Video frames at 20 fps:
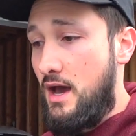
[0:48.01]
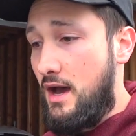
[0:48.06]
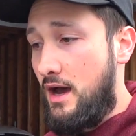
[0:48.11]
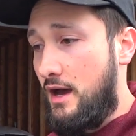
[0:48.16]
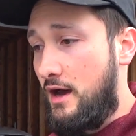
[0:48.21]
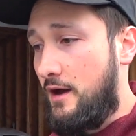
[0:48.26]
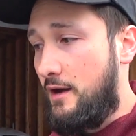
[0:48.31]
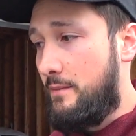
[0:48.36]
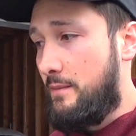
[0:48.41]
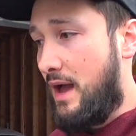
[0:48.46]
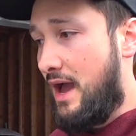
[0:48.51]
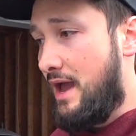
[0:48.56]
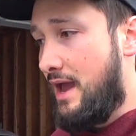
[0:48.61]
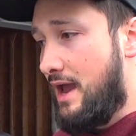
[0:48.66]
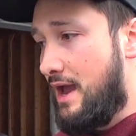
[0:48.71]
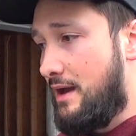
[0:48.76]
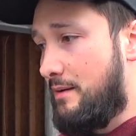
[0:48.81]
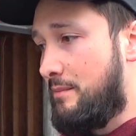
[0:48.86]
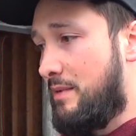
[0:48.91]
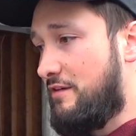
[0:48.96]
Um,
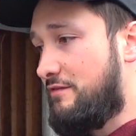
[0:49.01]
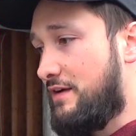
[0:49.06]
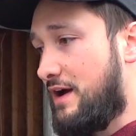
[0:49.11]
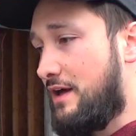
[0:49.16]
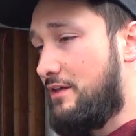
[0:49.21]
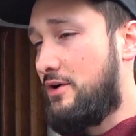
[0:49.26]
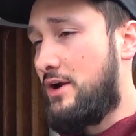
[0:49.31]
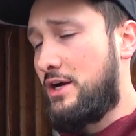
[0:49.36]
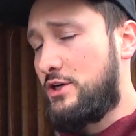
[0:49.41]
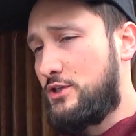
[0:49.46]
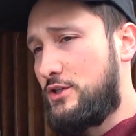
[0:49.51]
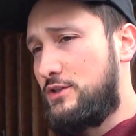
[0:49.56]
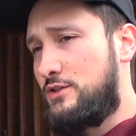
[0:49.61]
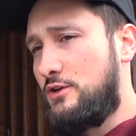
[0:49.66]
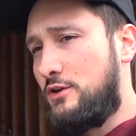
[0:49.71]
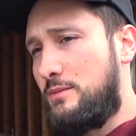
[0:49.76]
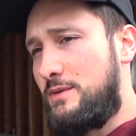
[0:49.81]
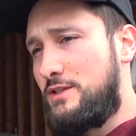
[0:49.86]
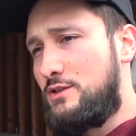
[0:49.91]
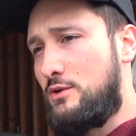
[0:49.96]
I, my father actually
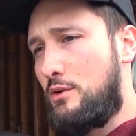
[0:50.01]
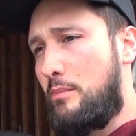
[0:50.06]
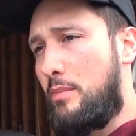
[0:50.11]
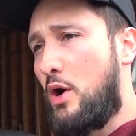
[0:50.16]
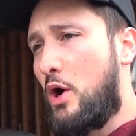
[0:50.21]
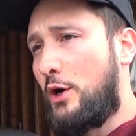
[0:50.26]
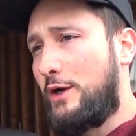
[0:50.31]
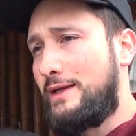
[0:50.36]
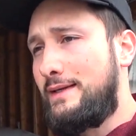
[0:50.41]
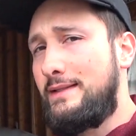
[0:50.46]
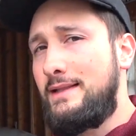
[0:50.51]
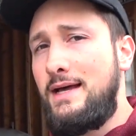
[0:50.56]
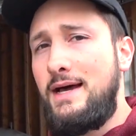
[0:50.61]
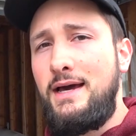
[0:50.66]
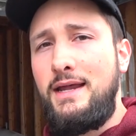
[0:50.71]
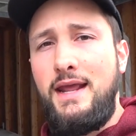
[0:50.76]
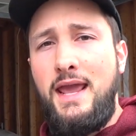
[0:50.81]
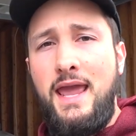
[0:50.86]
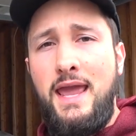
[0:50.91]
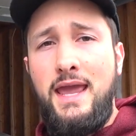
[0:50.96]
took me to a parking
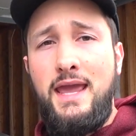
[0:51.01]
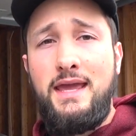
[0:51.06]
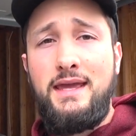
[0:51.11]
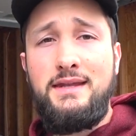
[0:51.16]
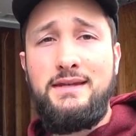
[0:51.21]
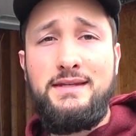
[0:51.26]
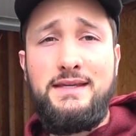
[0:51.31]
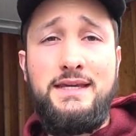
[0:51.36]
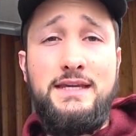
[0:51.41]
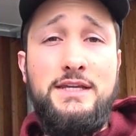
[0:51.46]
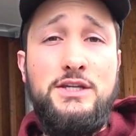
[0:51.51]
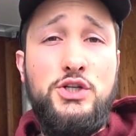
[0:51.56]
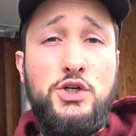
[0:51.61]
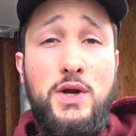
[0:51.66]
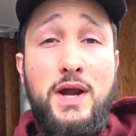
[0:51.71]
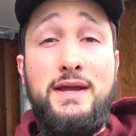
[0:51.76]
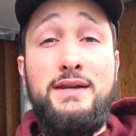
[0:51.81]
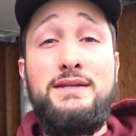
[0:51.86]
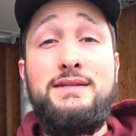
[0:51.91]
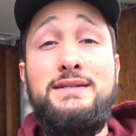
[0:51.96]
lot, and he
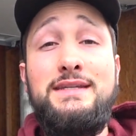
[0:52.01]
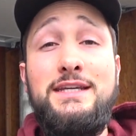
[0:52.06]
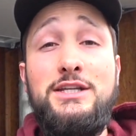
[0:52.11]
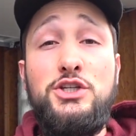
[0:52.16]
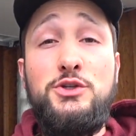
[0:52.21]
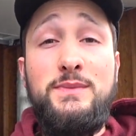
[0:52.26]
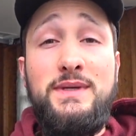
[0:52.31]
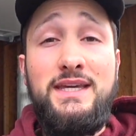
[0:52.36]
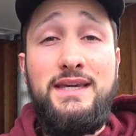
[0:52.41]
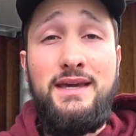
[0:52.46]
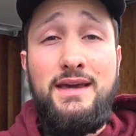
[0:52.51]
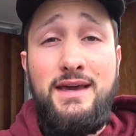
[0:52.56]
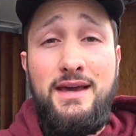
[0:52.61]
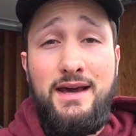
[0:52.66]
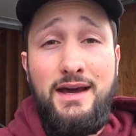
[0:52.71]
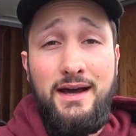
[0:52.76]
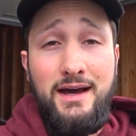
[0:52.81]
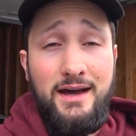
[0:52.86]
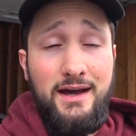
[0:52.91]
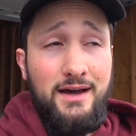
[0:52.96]
tried to teach me
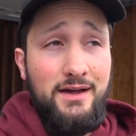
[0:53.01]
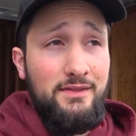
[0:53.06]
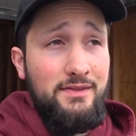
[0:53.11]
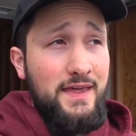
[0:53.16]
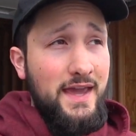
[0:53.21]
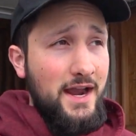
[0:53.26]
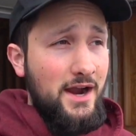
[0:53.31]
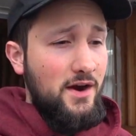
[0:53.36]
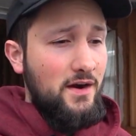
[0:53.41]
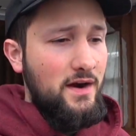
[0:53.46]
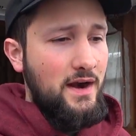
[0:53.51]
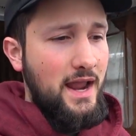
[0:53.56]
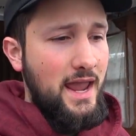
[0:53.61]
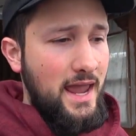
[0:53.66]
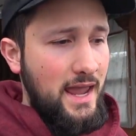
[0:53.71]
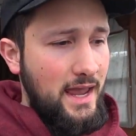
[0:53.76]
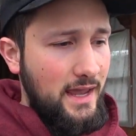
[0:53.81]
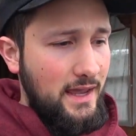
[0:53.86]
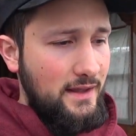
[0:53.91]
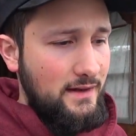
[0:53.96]
uh, there,
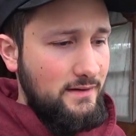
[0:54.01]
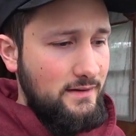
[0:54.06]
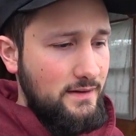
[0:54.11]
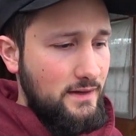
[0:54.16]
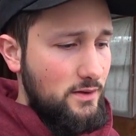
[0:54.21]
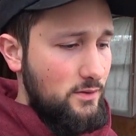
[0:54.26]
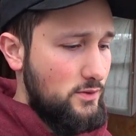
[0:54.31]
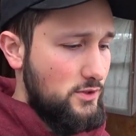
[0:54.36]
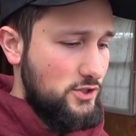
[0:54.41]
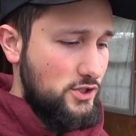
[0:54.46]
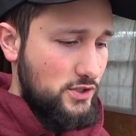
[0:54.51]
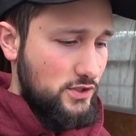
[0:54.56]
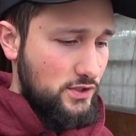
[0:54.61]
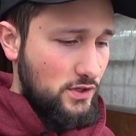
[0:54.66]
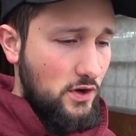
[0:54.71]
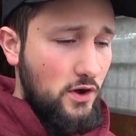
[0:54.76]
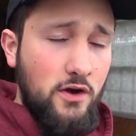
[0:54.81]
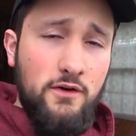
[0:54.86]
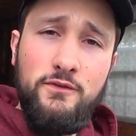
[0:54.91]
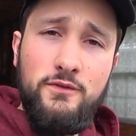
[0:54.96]
and it was just
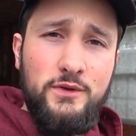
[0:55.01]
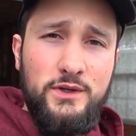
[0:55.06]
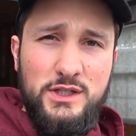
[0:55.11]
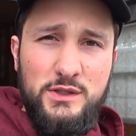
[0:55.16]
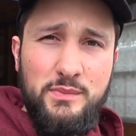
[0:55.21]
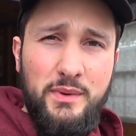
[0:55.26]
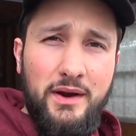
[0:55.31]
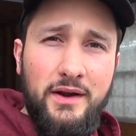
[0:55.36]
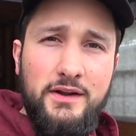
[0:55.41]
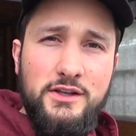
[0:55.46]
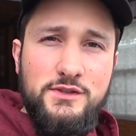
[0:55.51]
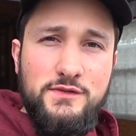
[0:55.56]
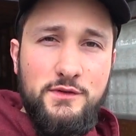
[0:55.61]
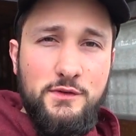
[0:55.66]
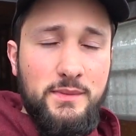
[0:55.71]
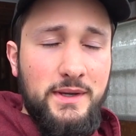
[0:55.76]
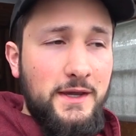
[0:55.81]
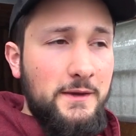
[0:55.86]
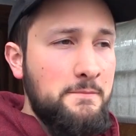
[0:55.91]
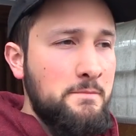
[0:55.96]
an awful experience
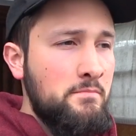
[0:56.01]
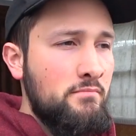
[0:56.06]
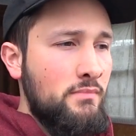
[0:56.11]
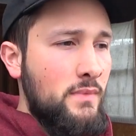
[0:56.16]
for me.